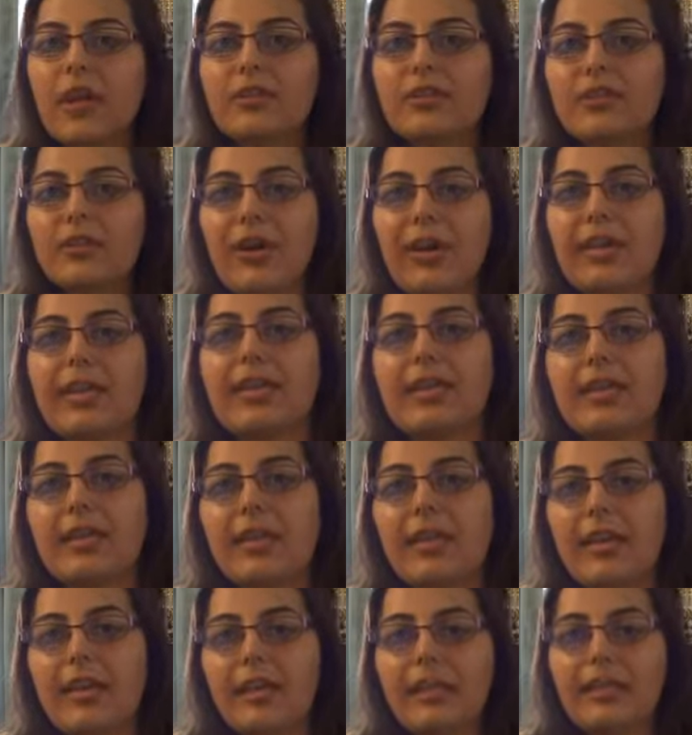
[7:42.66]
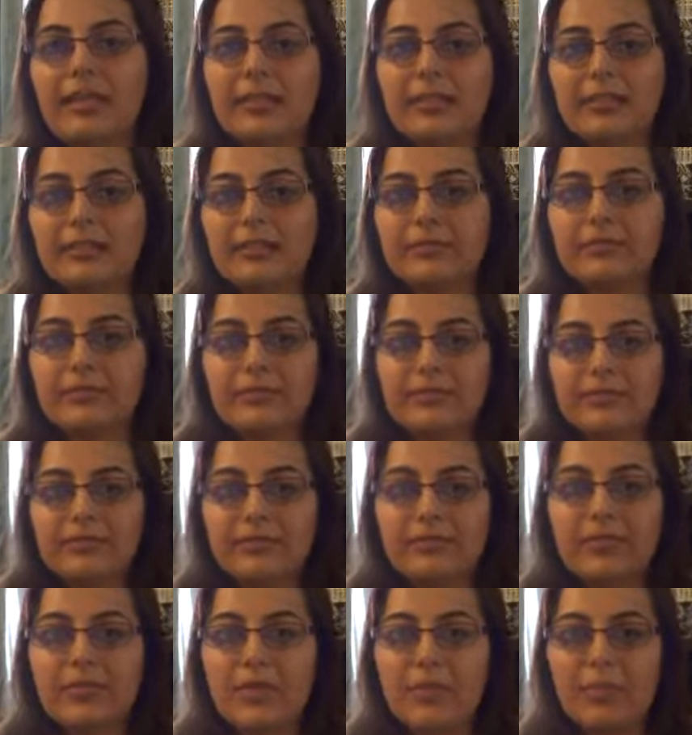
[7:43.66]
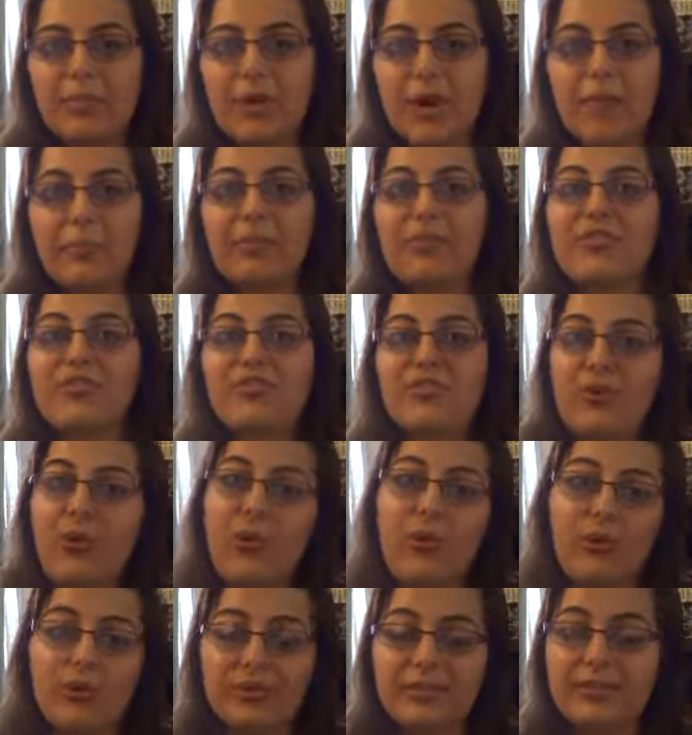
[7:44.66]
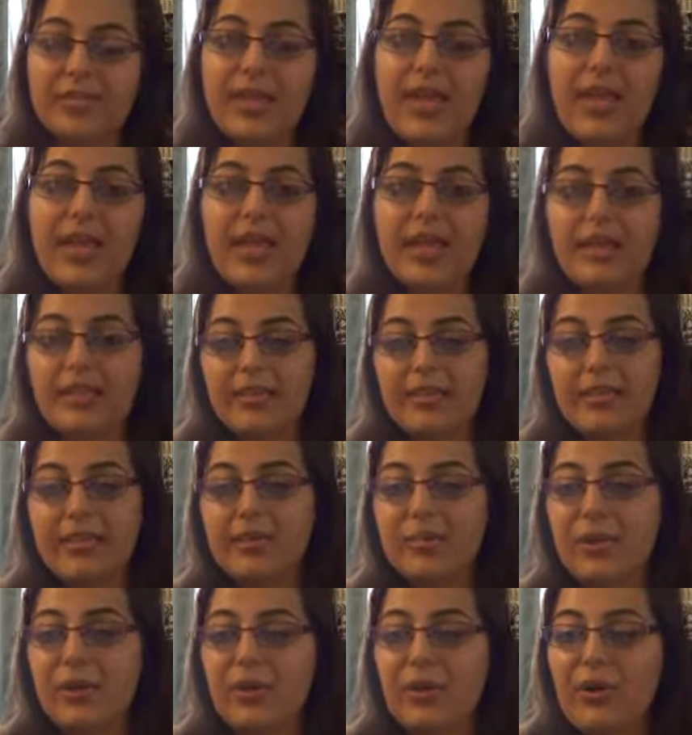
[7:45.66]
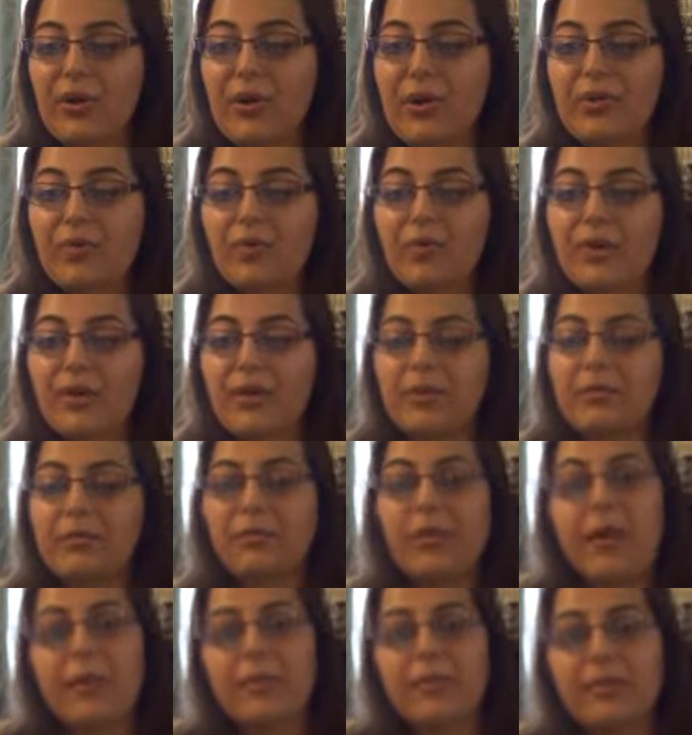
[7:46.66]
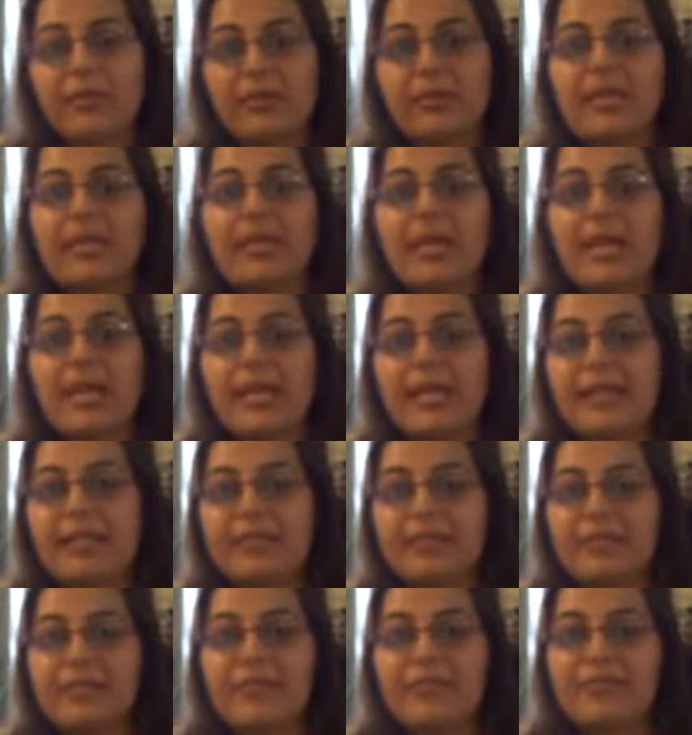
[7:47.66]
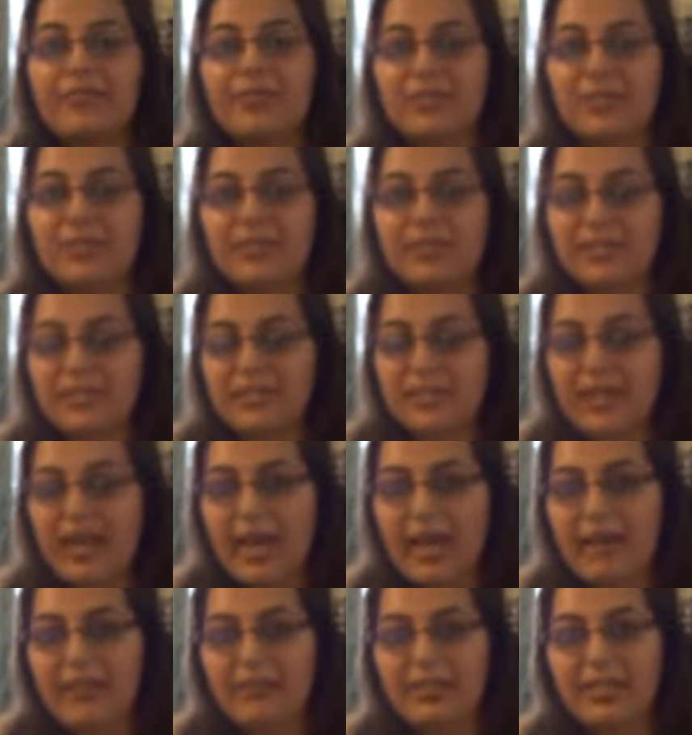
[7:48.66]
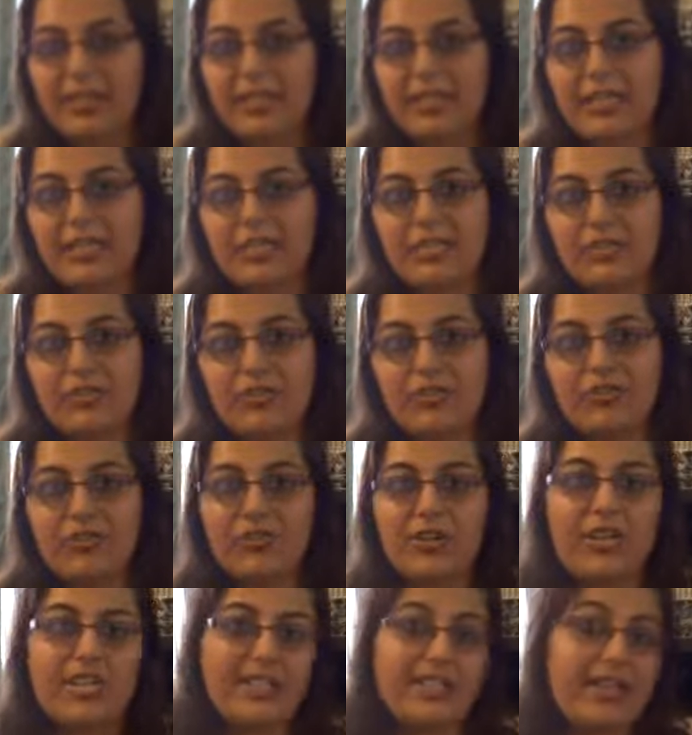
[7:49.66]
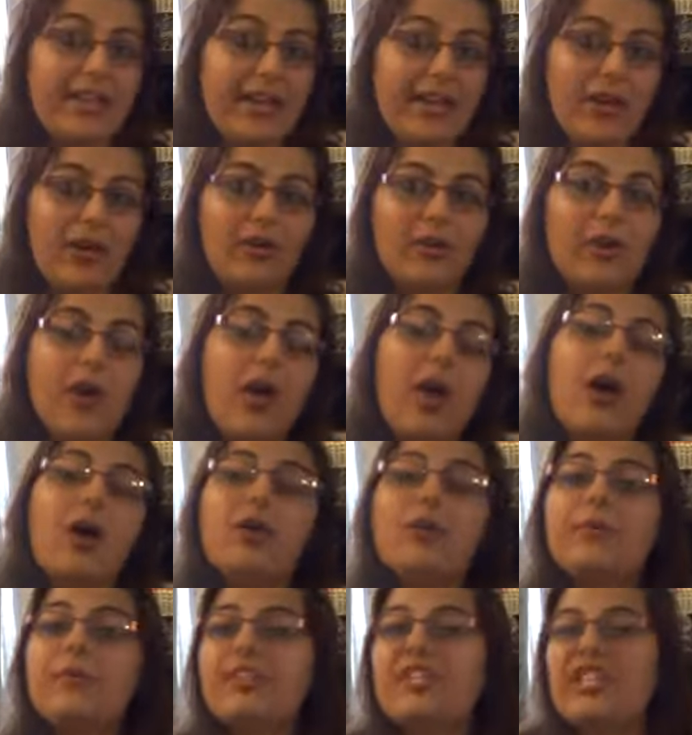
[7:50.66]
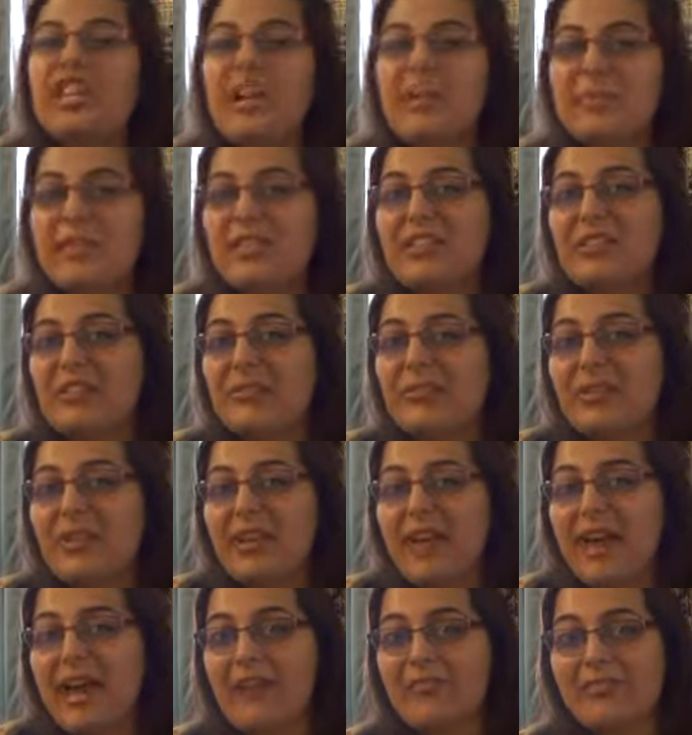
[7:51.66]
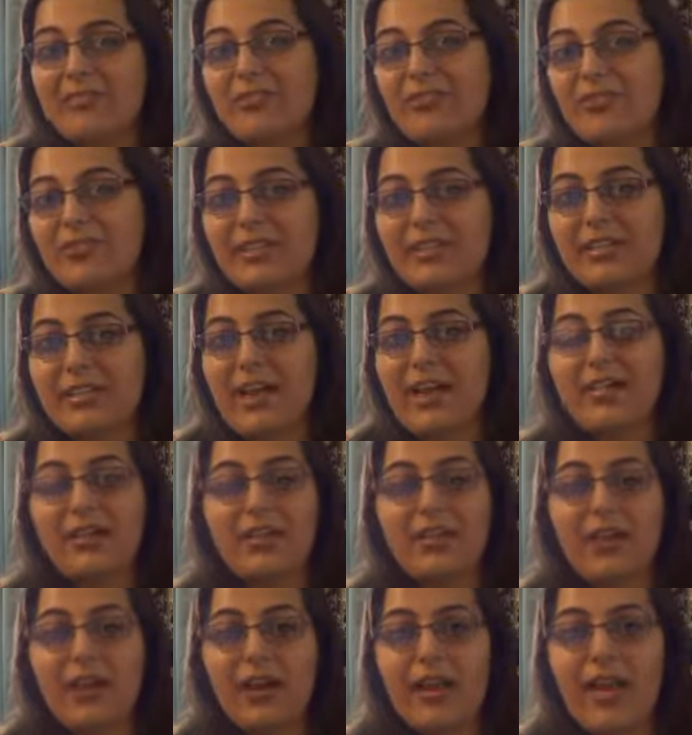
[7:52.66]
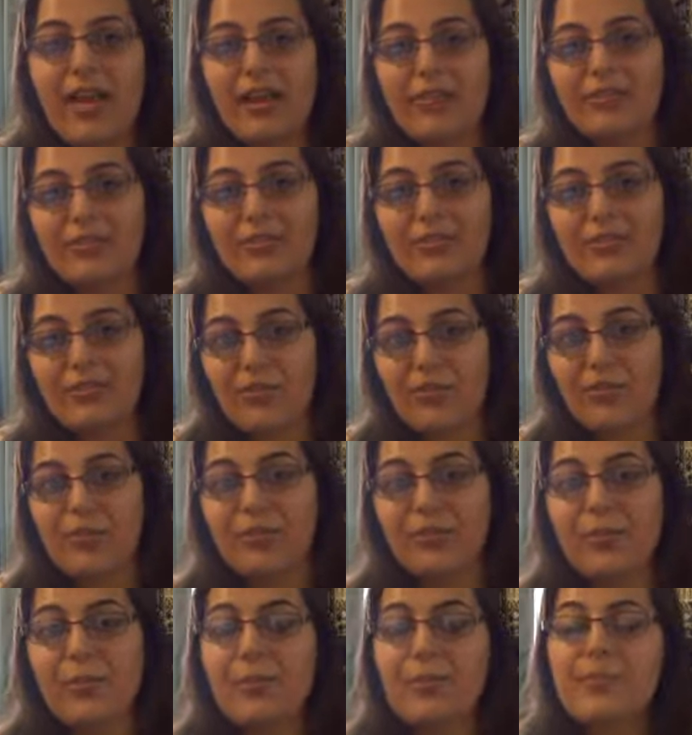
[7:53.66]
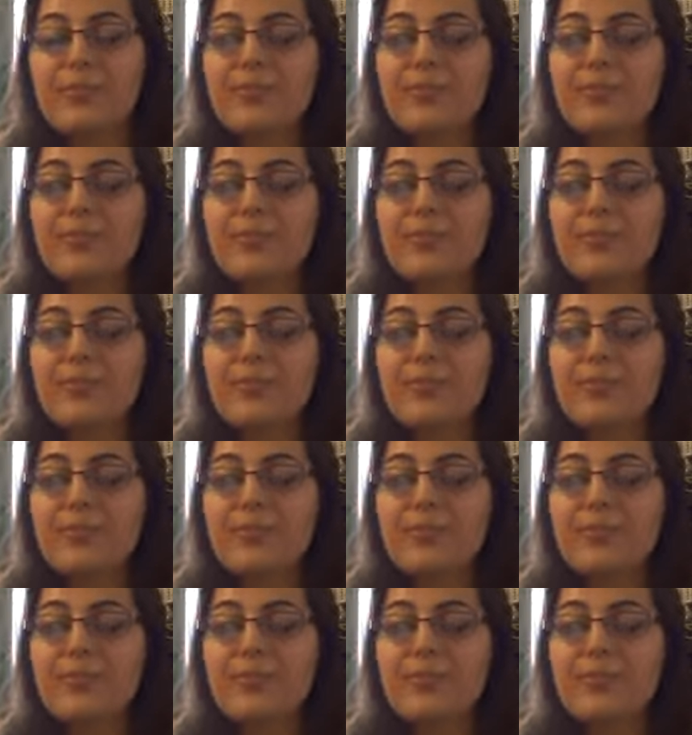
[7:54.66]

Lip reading: so I can get the proper fold in the kimono and wear it properly instead of just having it straight down, which, I mean, you can have it straight down and not have the fold,